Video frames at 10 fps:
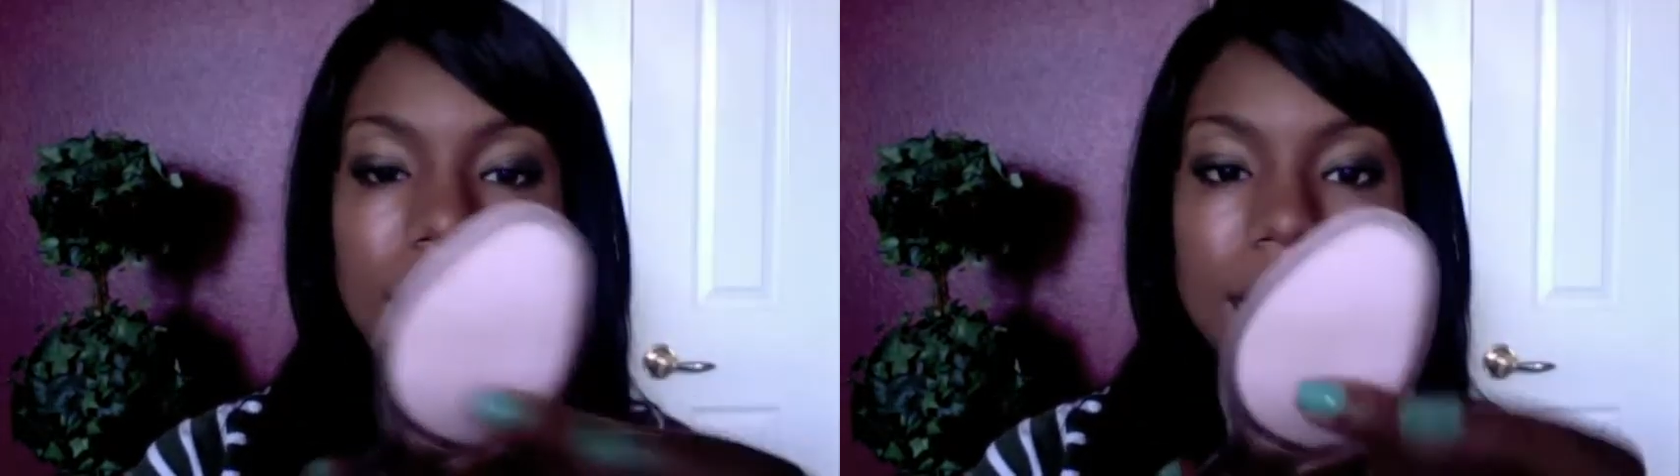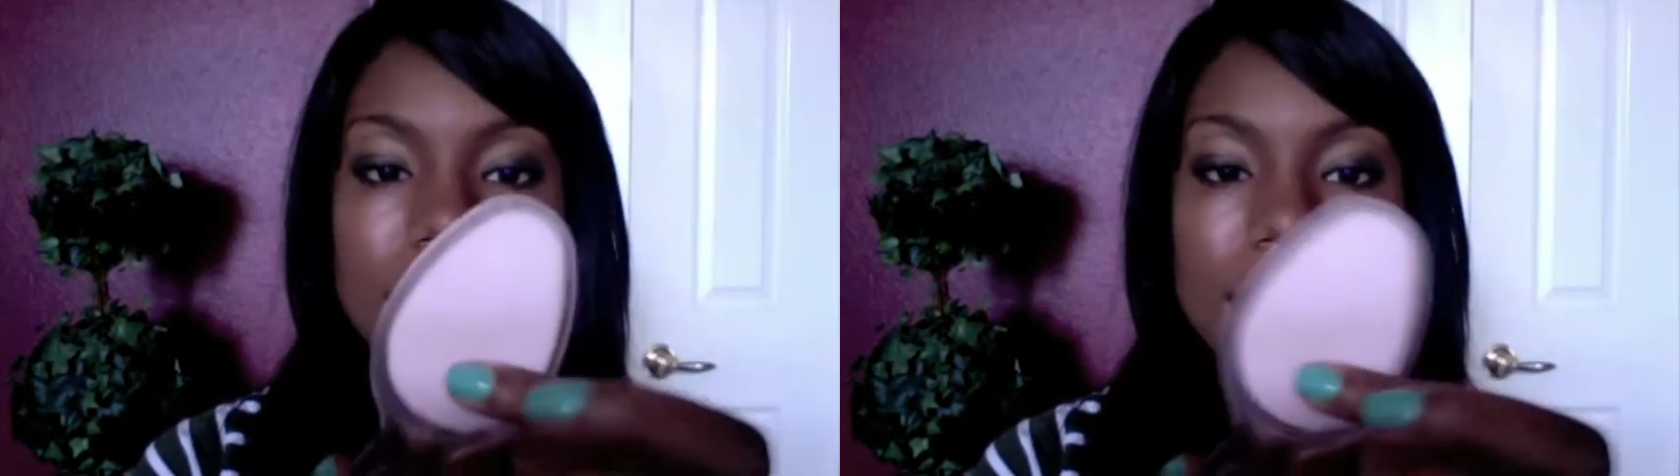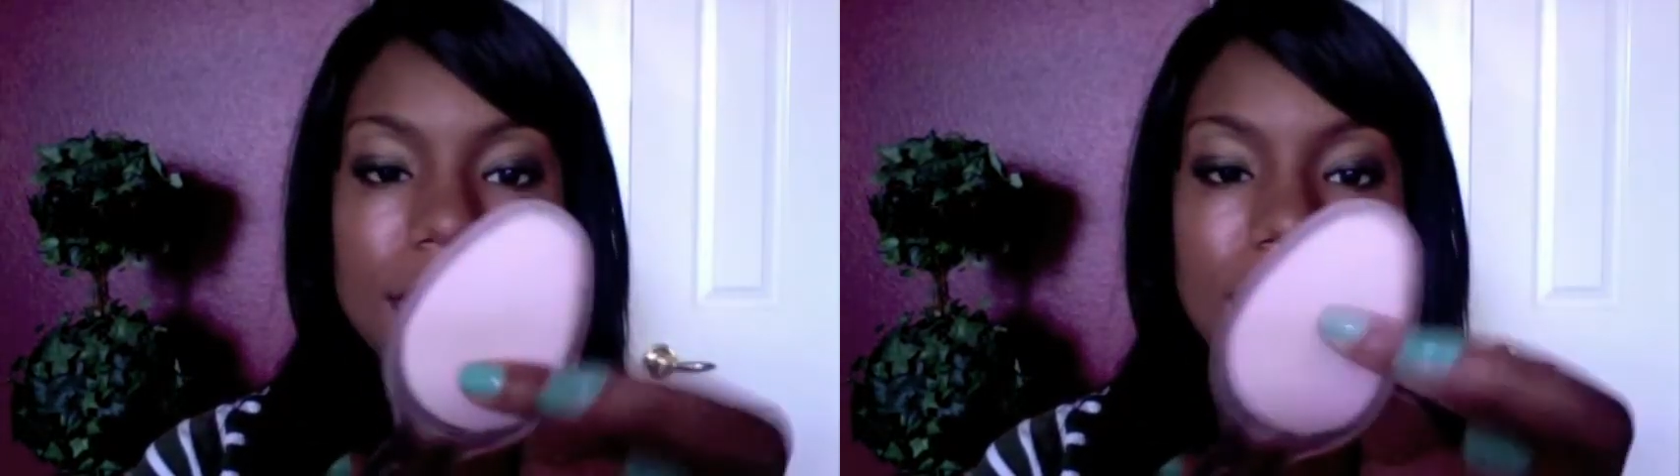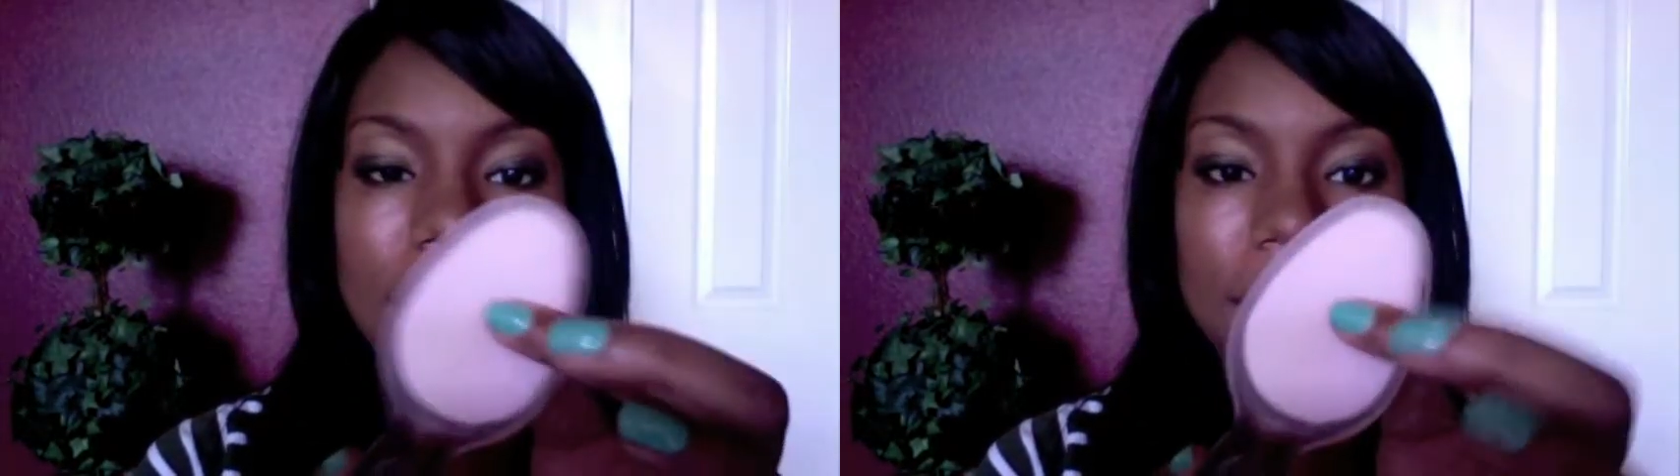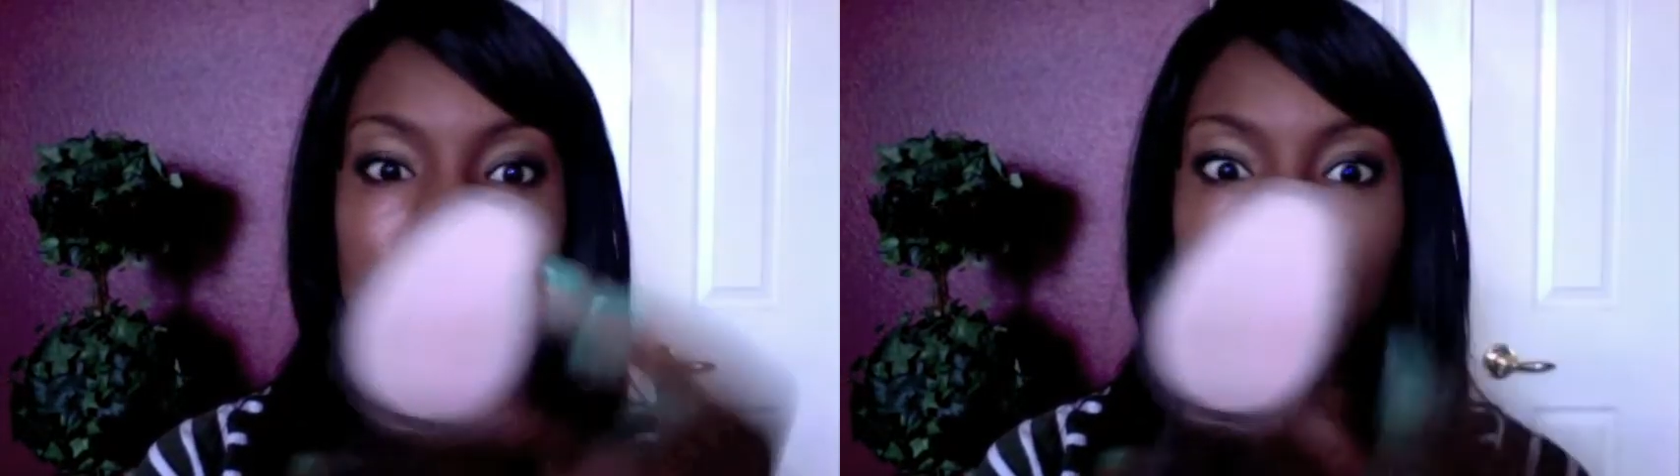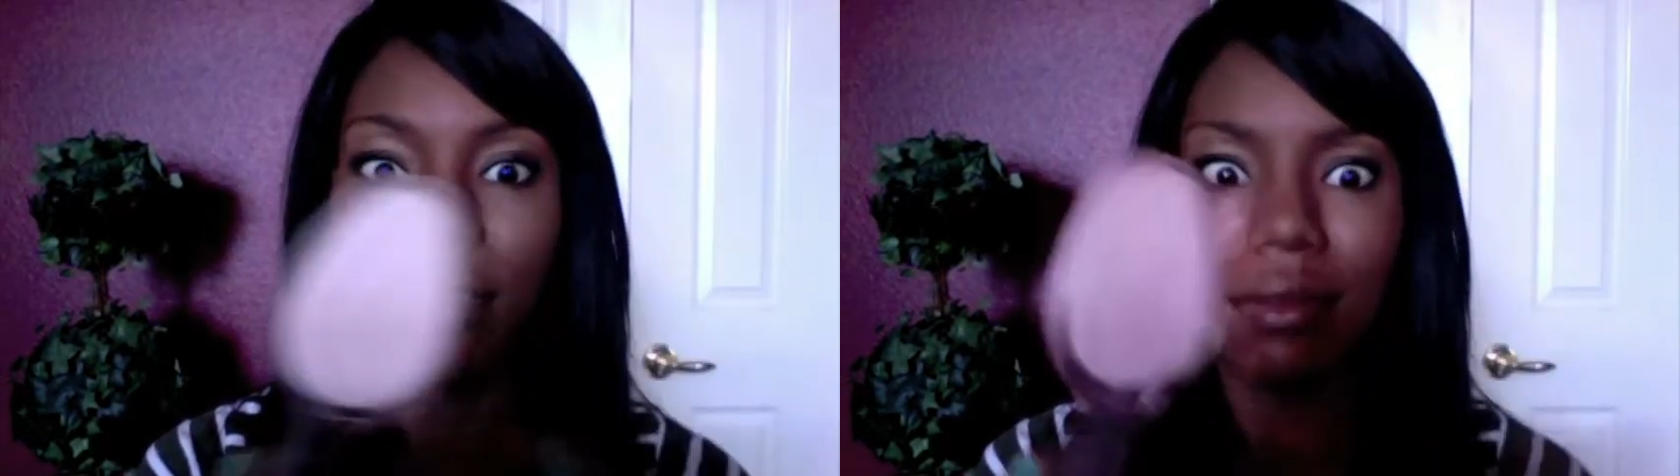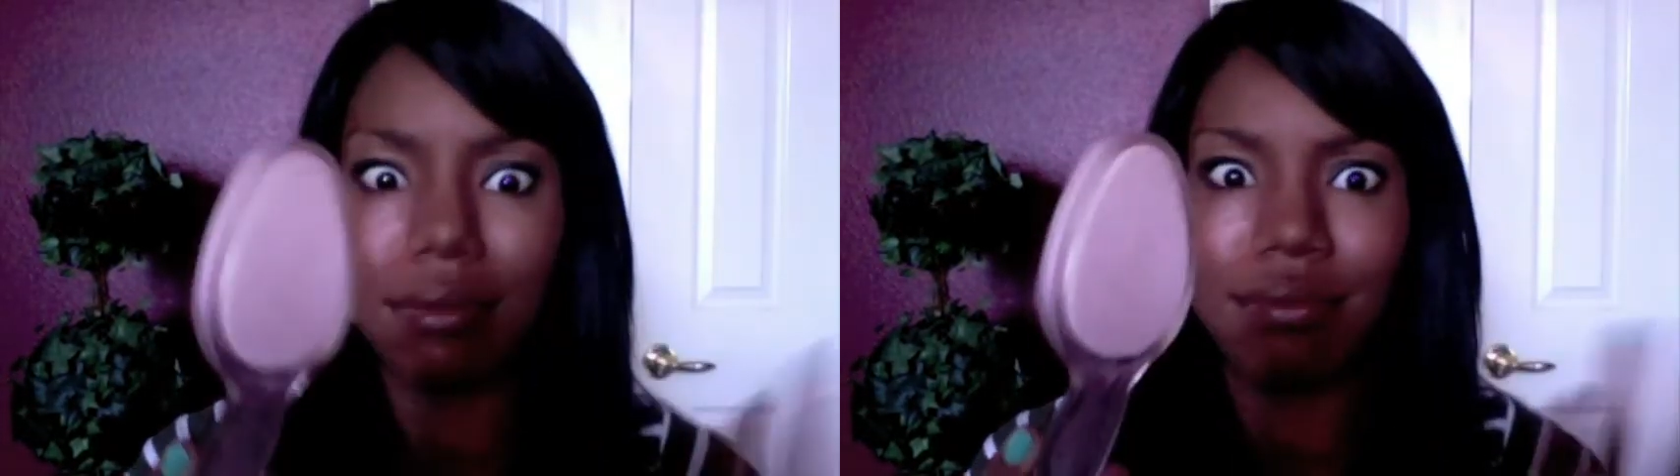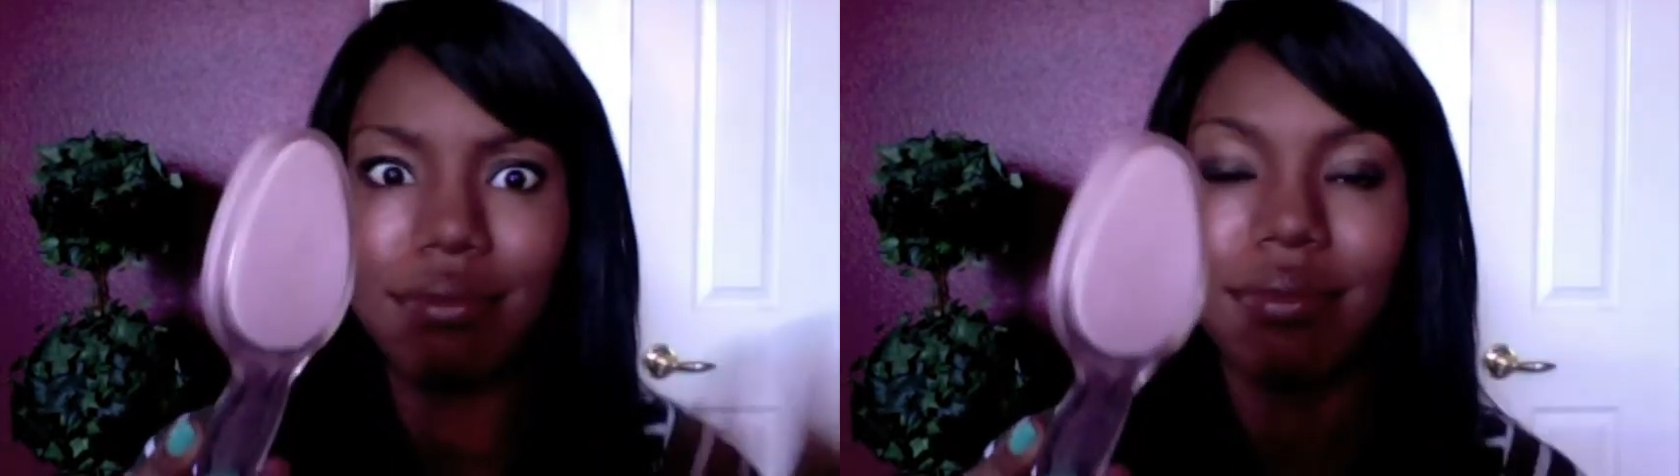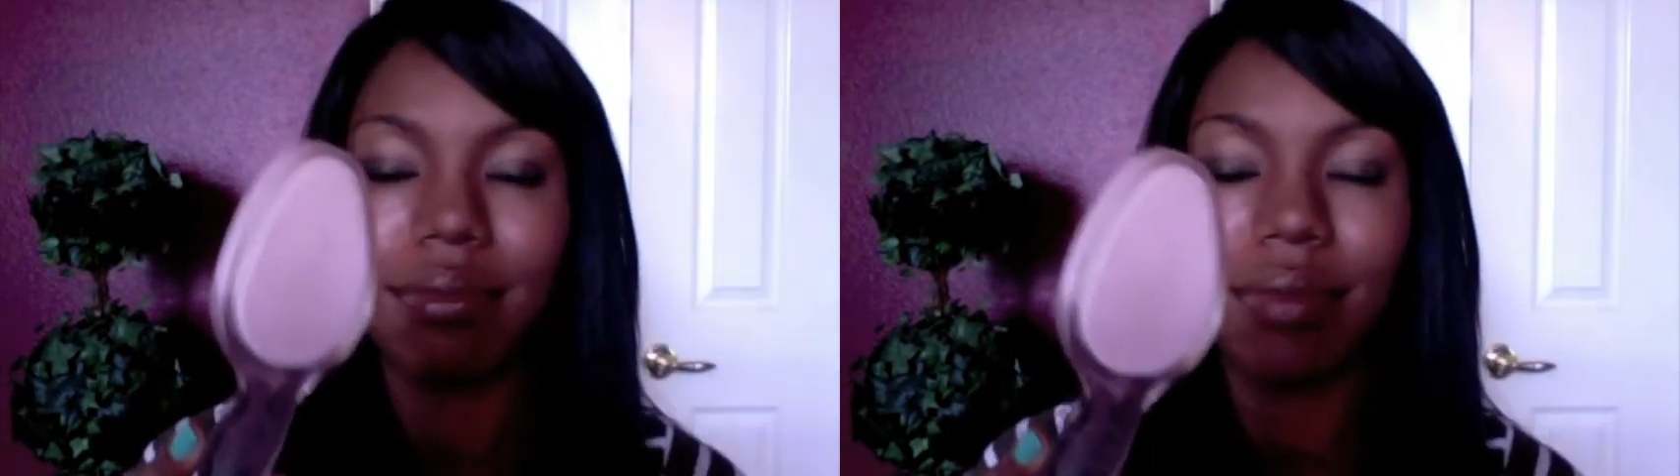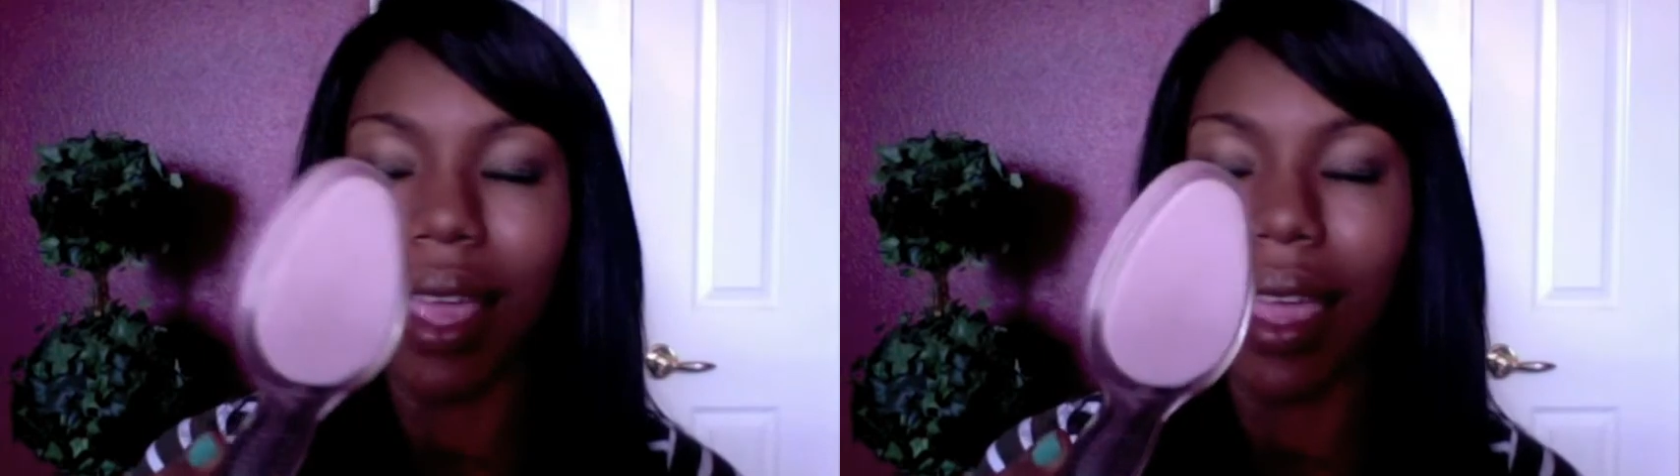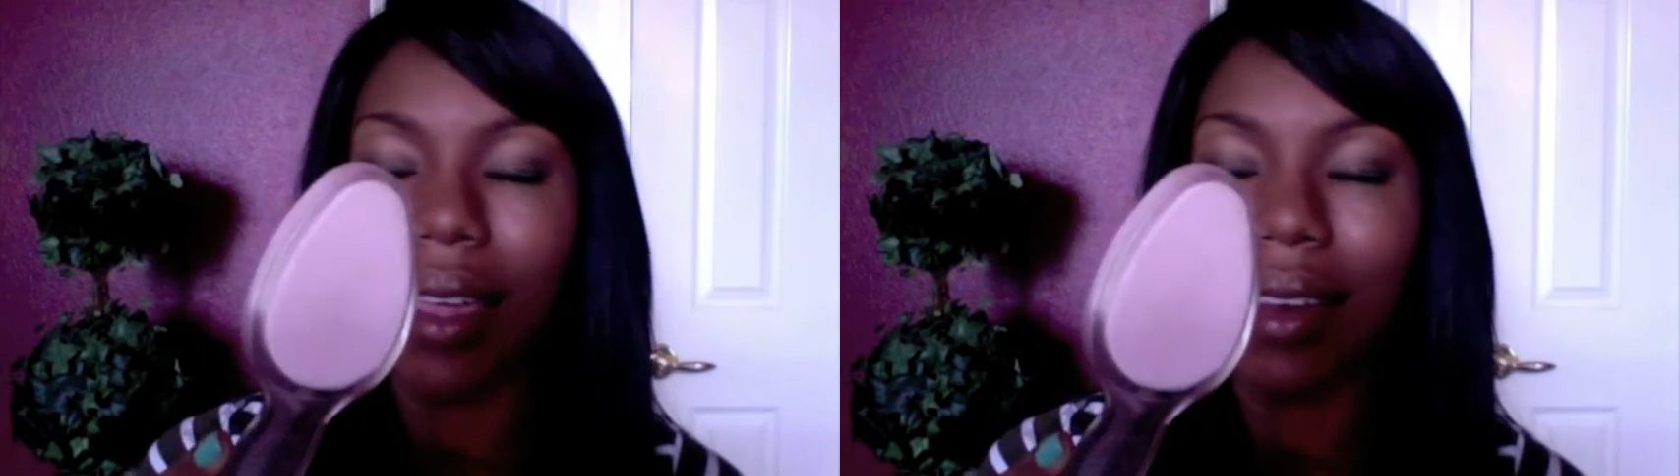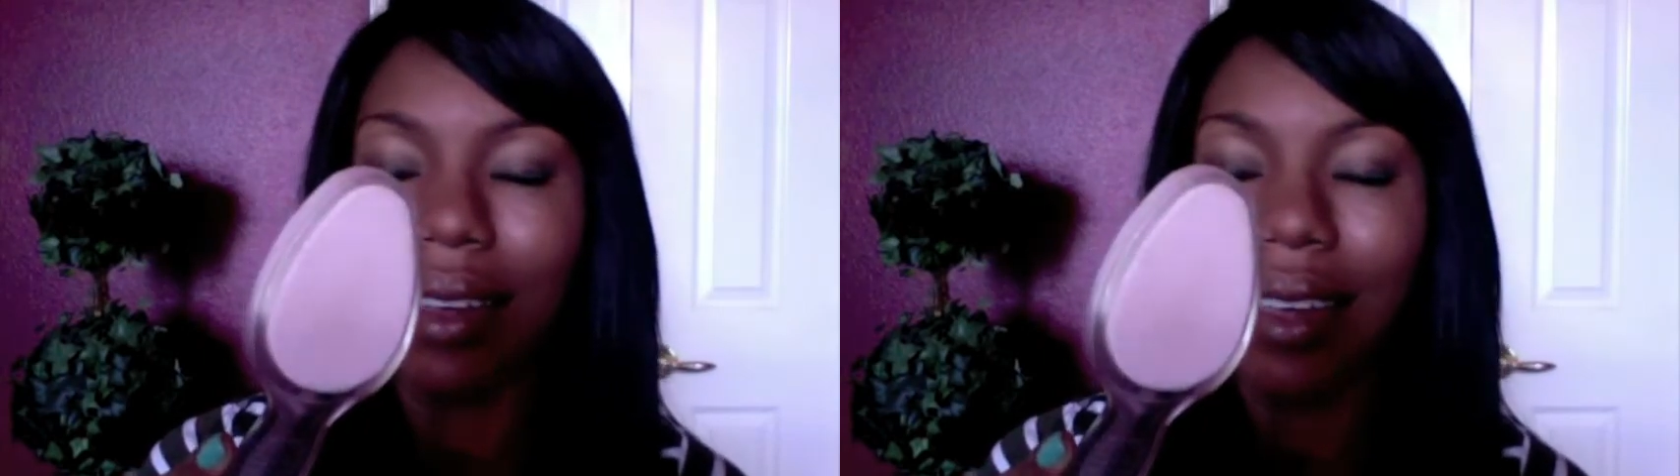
stuff. And